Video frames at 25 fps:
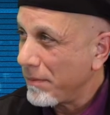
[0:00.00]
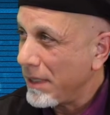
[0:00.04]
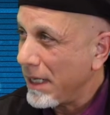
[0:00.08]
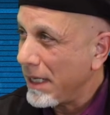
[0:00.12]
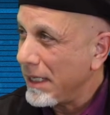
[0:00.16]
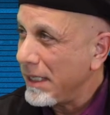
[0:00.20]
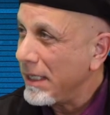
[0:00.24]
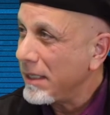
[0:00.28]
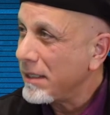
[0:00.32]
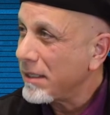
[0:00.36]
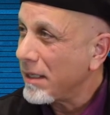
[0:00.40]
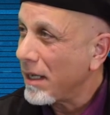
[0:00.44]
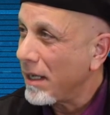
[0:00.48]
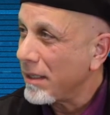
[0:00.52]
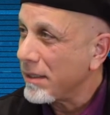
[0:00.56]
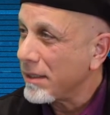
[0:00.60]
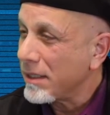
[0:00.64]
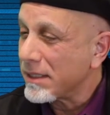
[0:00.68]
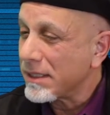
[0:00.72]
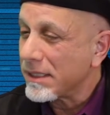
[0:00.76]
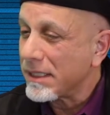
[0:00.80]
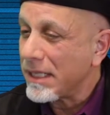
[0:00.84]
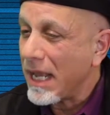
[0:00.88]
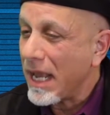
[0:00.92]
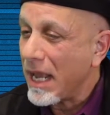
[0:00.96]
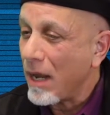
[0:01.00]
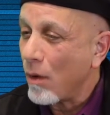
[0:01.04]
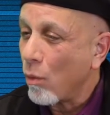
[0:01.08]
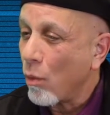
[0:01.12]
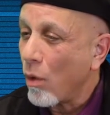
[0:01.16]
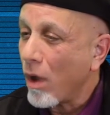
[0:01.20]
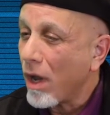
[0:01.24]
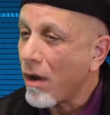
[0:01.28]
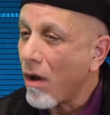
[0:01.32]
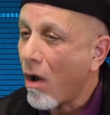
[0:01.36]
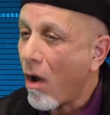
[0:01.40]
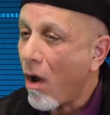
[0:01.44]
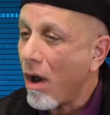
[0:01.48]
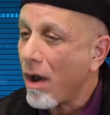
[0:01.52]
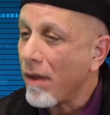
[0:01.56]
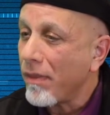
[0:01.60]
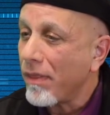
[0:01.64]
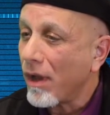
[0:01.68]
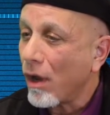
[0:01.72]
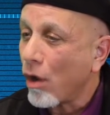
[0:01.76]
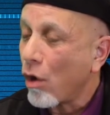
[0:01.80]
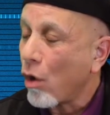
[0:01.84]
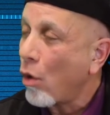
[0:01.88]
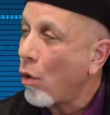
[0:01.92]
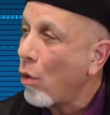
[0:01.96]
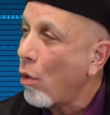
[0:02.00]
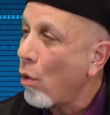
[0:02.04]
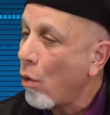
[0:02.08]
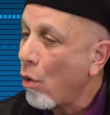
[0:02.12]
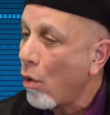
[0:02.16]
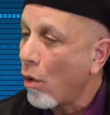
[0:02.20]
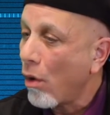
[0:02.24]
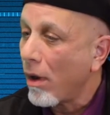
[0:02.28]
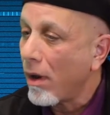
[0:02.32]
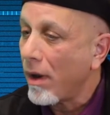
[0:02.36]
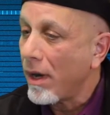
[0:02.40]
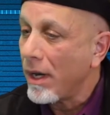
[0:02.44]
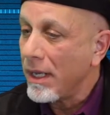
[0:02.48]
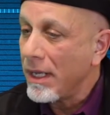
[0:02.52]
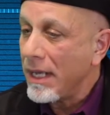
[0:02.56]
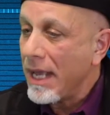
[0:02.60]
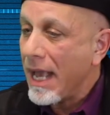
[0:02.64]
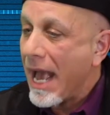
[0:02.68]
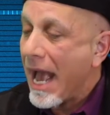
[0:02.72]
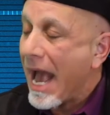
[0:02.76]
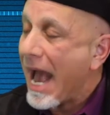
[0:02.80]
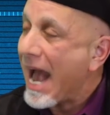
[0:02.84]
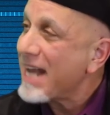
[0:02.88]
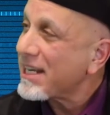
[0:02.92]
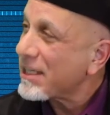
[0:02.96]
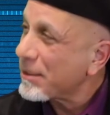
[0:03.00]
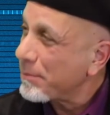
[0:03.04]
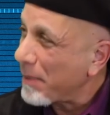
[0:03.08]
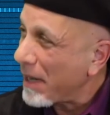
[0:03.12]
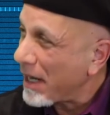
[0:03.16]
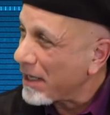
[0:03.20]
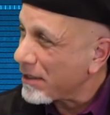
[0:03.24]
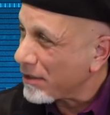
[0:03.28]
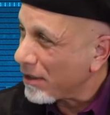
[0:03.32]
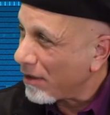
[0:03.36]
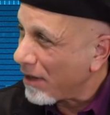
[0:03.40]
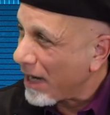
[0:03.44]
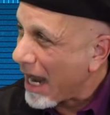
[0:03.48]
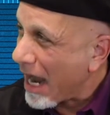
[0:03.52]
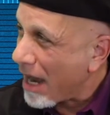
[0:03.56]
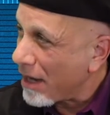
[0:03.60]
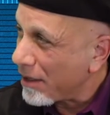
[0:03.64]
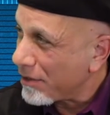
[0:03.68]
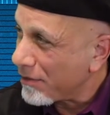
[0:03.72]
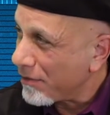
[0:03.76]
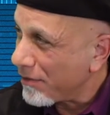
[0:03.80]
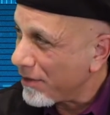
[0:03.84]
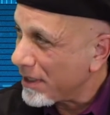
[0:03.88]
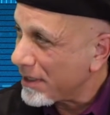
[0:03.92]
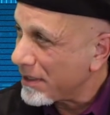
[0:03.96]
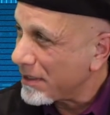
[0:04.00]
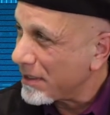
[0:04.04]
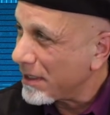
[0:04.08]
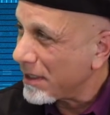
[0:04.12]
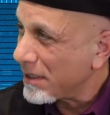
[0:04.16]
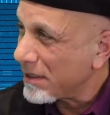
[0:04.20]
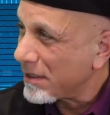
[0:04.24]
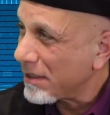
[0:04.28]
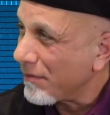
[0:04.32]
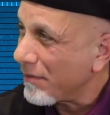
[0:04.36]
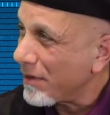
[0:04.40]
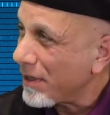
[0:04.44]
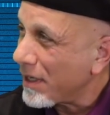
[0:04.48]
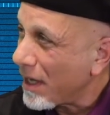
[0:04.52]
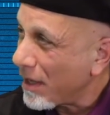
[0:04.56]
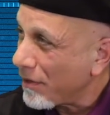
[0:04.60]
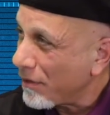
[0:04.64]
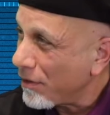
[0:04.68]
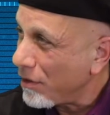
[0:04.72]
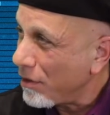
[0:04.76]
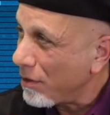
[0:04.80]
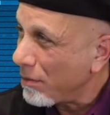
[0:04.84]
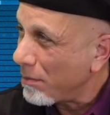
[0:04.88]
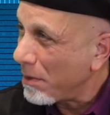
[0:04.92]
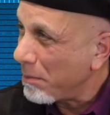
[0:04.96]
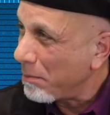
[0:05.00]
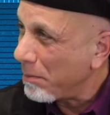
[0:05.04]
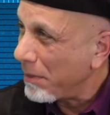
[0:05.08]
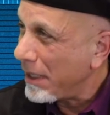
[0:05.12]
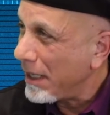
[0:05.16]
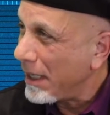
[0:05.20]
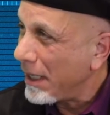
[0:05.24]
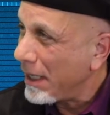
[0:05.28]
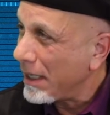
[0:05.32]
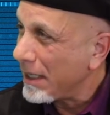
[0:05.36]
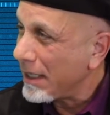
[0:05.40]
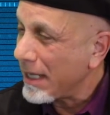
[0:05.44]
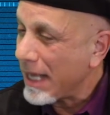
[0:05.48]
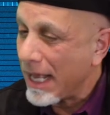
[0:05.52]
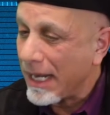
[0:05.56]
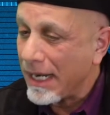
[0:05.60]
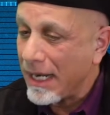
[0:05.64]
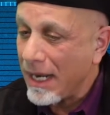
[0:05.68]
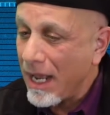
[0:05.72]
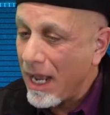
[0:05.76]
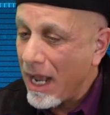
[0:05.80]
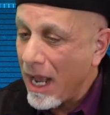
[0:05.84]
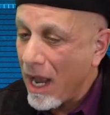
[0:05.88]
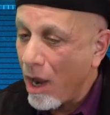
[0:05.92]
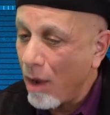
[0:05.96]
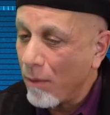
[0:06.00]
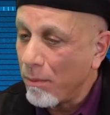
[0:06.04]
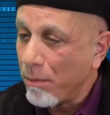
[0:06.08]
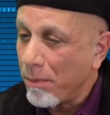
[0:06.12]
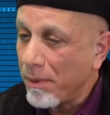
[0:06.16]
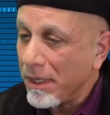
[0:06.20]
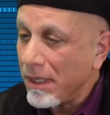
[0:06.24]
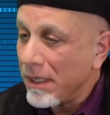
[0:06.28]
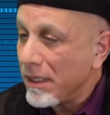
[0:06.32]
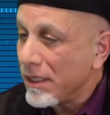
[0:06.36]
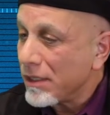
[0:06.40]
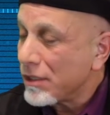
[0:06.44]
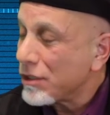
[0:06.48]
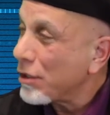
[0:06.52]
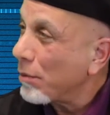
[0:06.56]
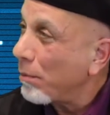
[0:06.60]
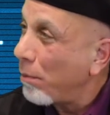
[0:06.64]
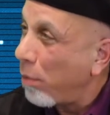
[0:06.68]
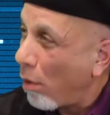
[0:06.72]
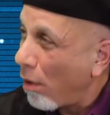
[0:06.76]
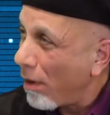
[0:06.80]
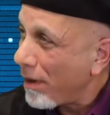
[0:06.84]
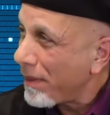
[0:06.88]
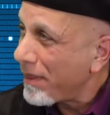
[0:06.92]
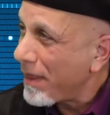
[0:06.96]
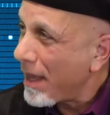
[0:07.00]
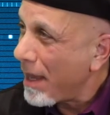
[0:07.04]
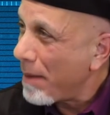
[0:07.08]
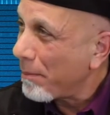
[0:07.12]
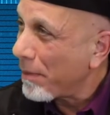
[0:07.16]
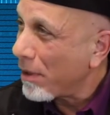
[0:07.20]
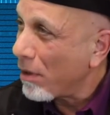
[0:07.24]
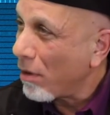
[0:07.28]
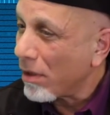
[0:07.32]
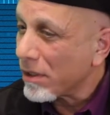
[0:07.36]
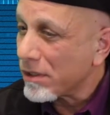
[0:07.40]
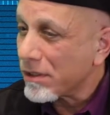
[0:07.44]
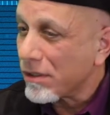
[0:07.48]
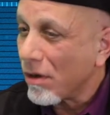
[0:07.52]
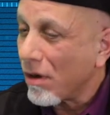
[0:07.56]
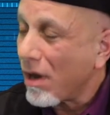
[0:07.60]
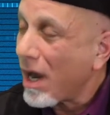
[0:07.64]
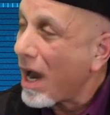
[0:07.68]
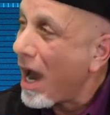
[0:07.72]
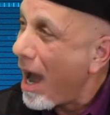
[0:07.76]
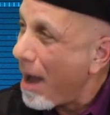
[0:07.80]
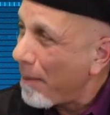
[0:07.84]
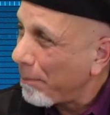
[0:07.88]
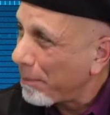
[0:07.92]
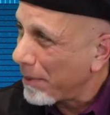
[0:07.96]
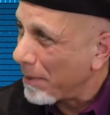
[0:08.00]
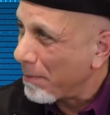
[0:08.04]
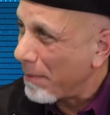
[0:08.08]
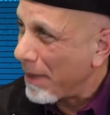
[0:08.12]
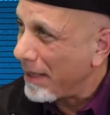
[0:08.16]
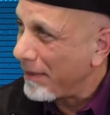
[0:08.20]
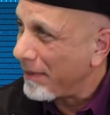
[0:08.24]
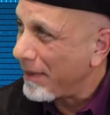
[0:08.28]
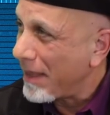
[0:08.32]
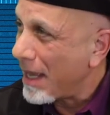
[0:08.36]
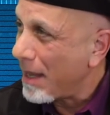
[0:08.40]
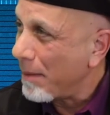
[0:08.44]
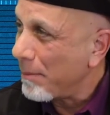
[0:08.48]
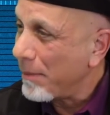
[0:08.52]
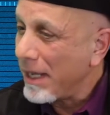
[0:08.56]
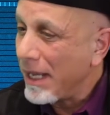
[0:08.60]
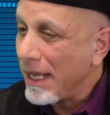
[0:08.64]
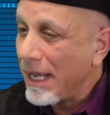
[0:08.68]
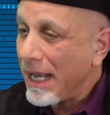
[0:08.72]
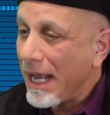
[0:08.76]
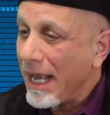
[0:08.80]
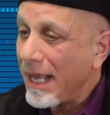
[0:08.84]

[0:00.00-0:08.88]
They need to understand what are the core aspects or characteristics of another human being that help support them but also complement them.